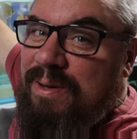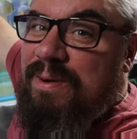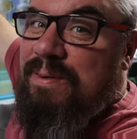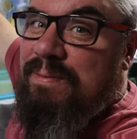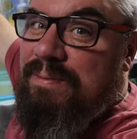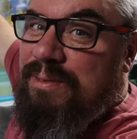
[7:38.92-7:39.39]

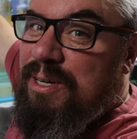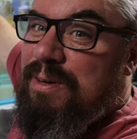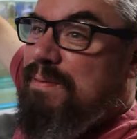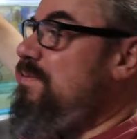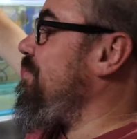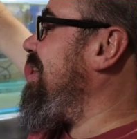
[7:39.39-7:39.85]
of
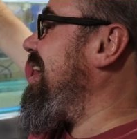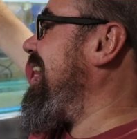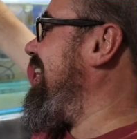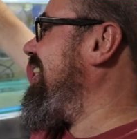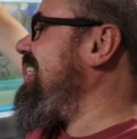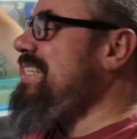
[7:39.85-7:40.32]
young
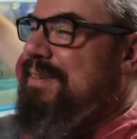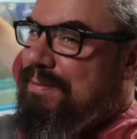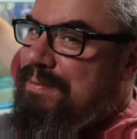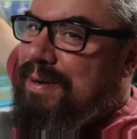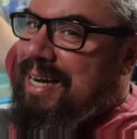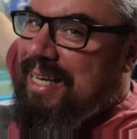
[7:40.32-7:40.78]
fry. These
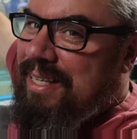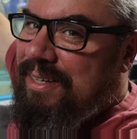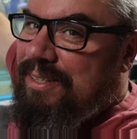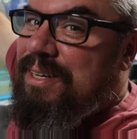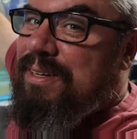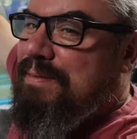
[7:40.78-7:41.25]
aren't fry,
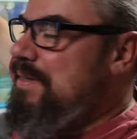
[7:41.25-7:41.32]
they're young